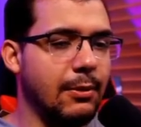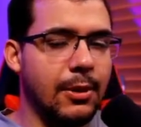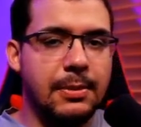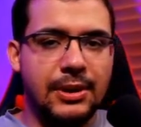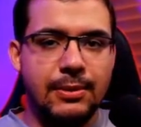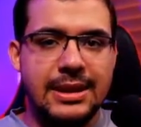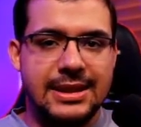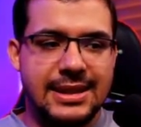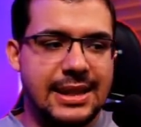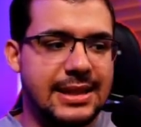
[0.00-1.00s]
in between
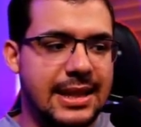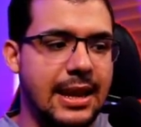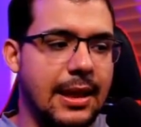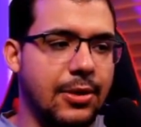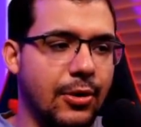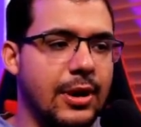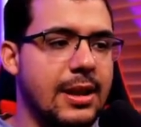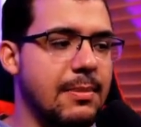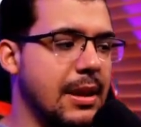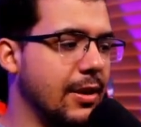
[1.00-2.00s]
60 and 30
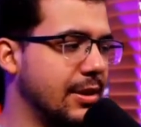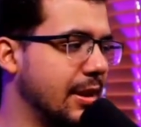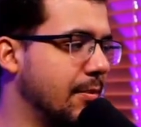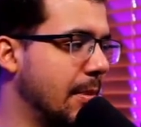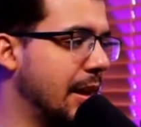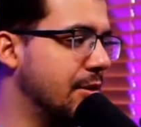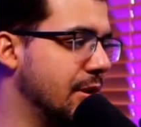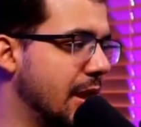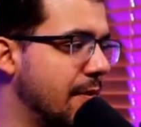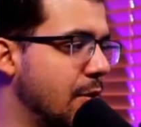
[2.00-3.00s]
because it might just
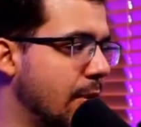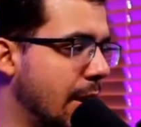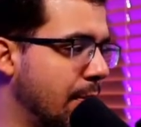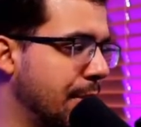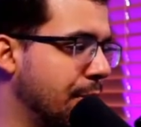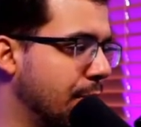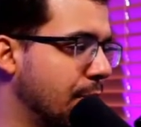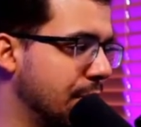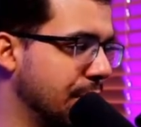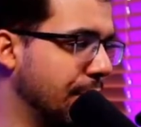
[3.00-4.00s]
give you a weird result.